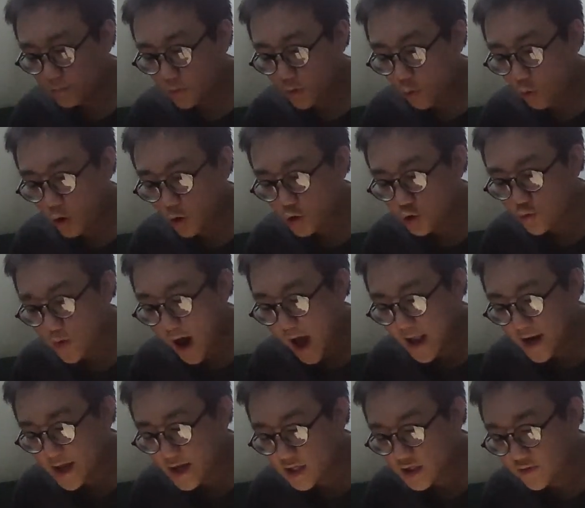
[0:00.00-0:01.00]
What do
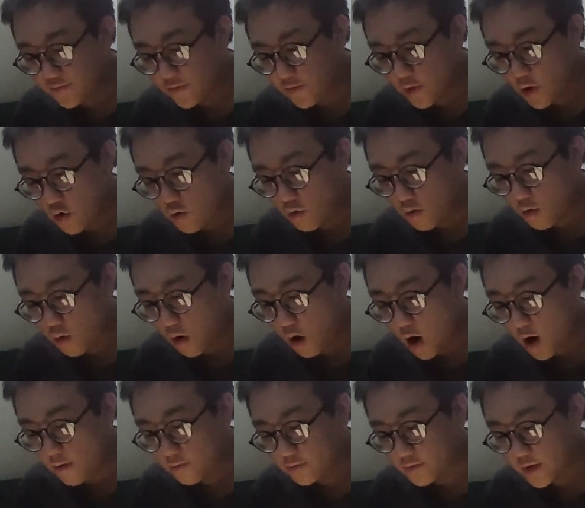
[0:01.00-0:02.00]
addicts feel
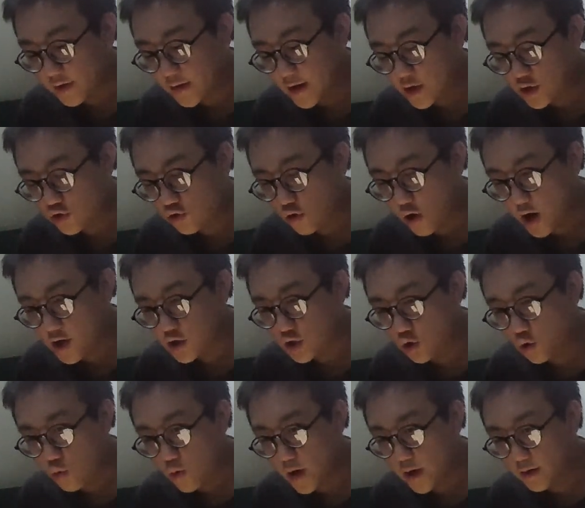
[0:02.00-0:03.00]
after they try to
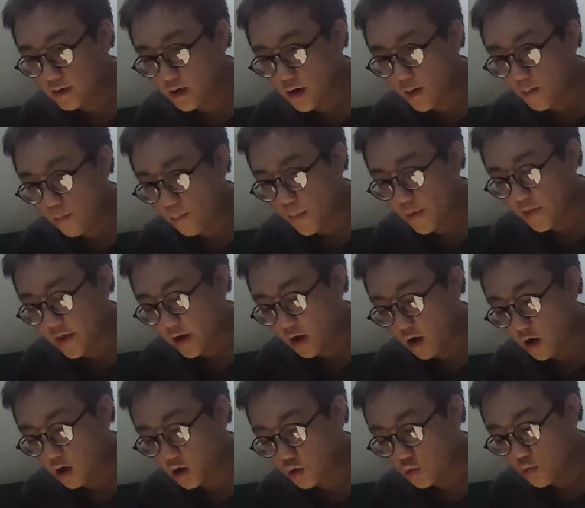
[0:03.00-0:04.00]
quit, but they
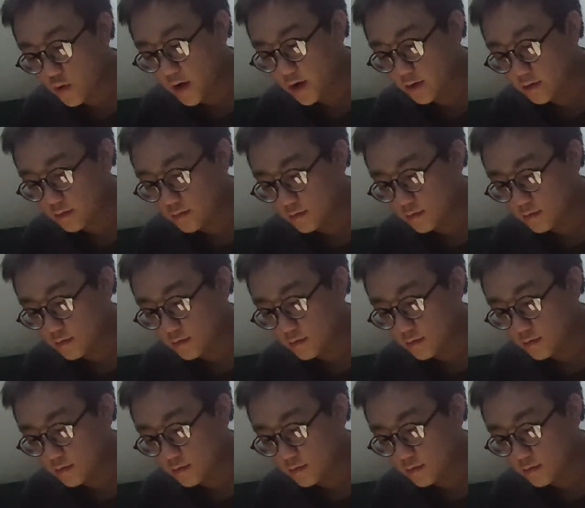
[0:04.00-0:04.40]
can't quit?